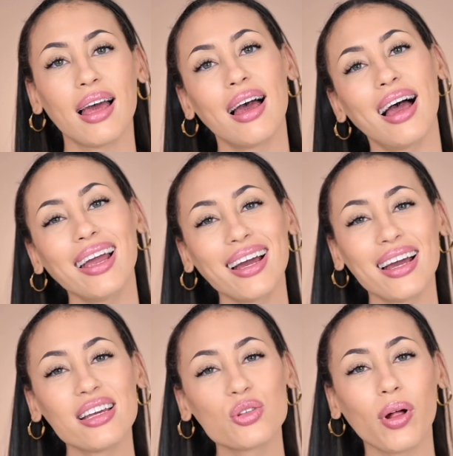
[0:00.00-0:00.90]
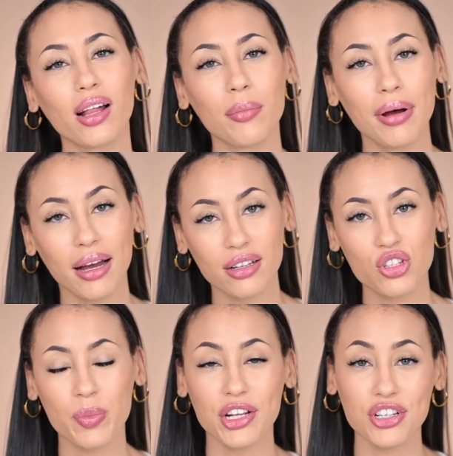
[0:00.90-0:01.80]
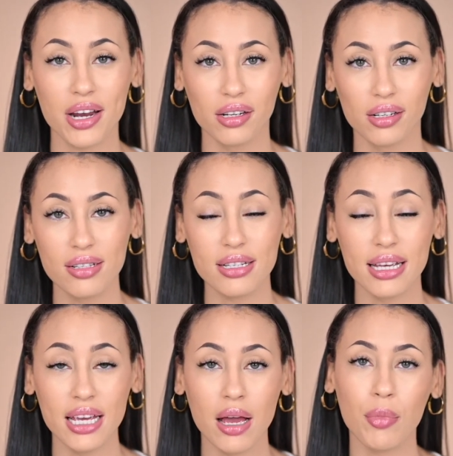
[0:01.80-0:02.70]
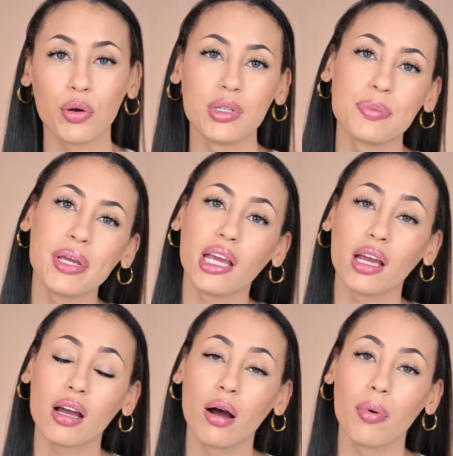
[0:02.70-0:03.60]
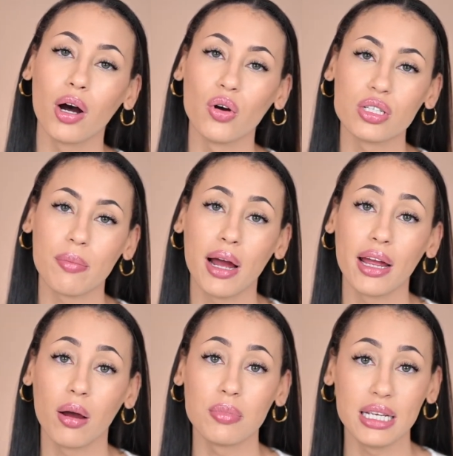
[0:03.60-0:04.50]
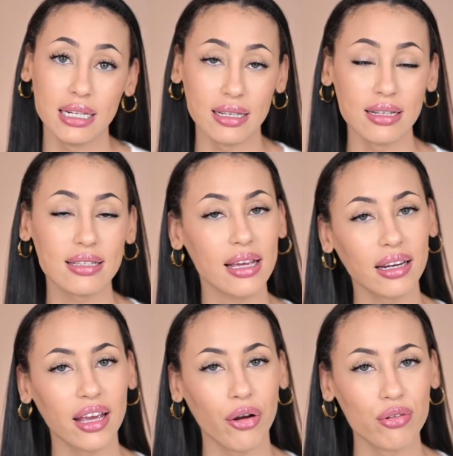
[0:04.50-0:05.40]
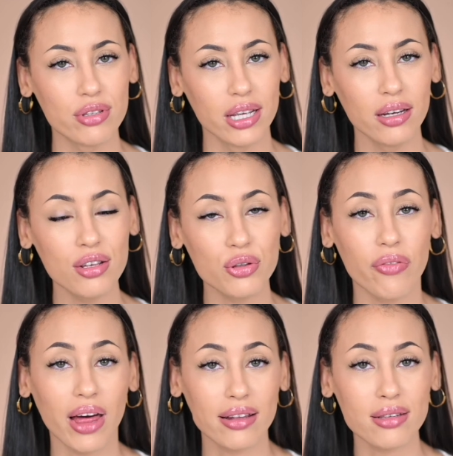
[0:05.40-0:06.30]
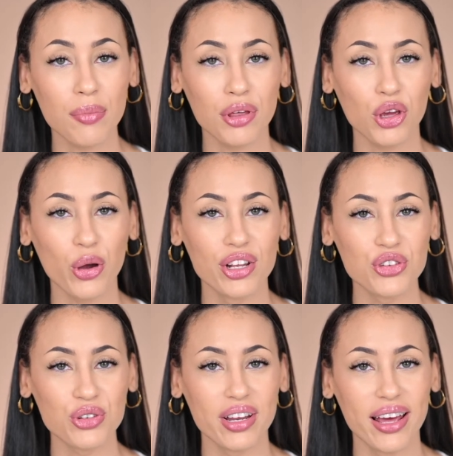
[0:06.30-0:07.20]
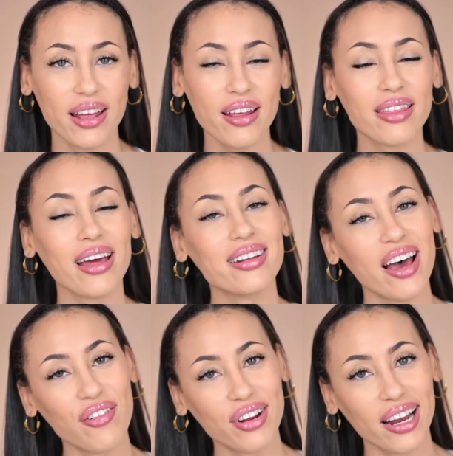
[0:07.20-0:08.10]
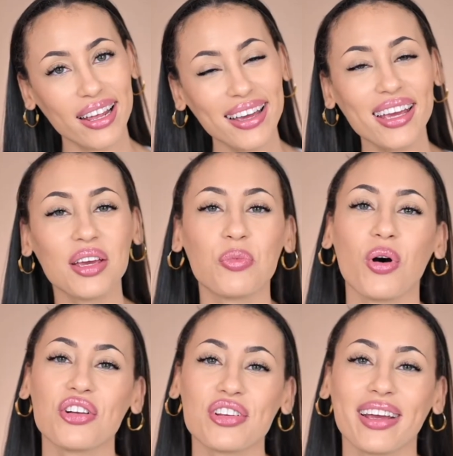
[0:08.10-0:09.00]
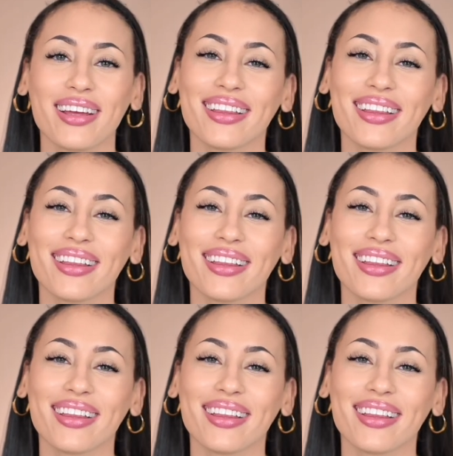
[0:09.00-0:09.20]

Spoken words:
Hi guys, welcome back to my channel. Today I'm going to be speaking about my updated skincare routine. So if that's something you're interested in, then definitely keep watching.